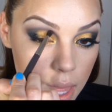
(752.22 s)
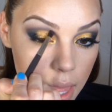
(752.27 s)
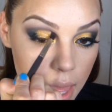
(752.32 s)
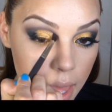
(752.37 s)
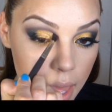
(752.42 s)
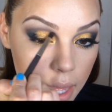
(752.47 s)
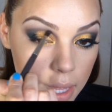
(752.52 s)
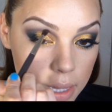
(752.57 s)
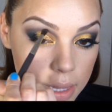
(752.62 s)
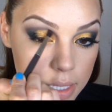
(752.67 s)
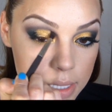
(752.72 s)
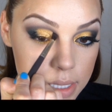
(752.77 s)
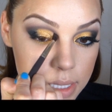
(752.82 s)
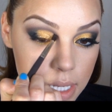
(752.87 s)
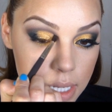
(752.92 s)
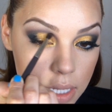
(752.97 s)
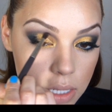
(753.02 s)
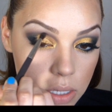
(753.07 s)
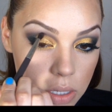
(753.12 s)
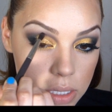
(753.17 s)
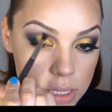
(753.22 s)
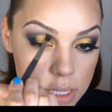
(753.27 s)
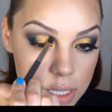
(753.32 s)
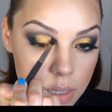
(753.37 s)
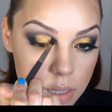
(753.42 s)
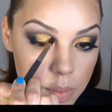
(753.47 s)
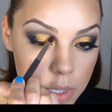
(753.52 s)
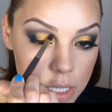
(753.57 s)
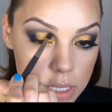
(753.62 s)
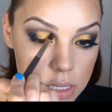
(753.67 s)
And this color is
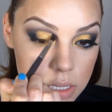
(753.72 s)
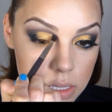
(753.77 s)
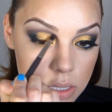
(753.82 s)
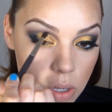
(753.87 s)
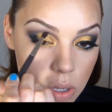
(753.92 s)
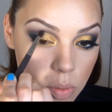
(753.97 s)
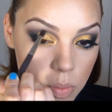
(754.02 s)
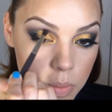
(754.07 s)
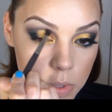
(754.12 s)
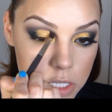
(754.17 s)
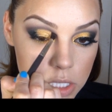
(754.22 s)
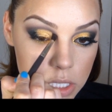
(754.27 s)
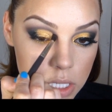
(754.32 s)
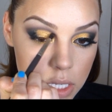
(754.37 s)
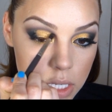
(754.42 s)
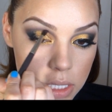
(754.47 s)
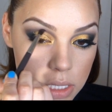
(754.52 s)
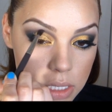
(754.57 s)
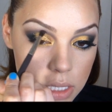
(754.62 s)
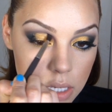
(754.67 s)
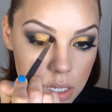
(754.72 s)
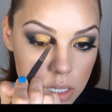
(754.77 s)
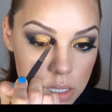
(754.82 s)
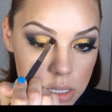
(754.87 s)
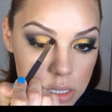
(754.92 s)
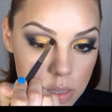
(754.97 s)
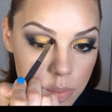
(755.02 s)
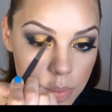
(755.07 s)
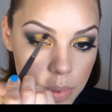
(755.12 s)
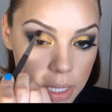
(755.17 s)
going to be so much easier
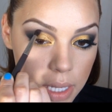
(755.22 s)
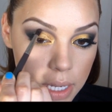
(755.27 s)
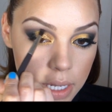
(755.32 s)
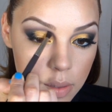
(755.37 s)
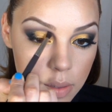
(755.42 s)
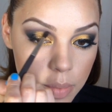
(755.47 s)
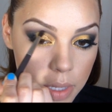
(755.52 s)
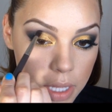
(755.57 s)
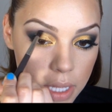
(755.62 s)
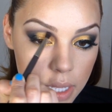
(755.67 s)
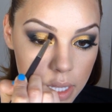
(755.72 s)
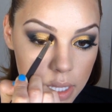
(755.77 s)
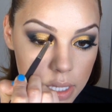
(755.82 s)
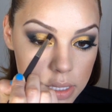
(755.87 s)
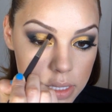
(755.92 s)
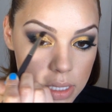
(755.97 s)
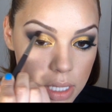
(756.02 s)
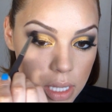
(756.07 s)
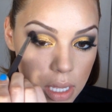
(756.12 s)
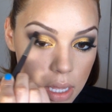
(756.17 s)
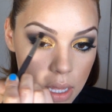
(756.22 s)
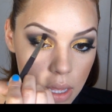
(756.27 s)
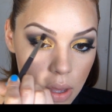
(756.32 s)
to blend because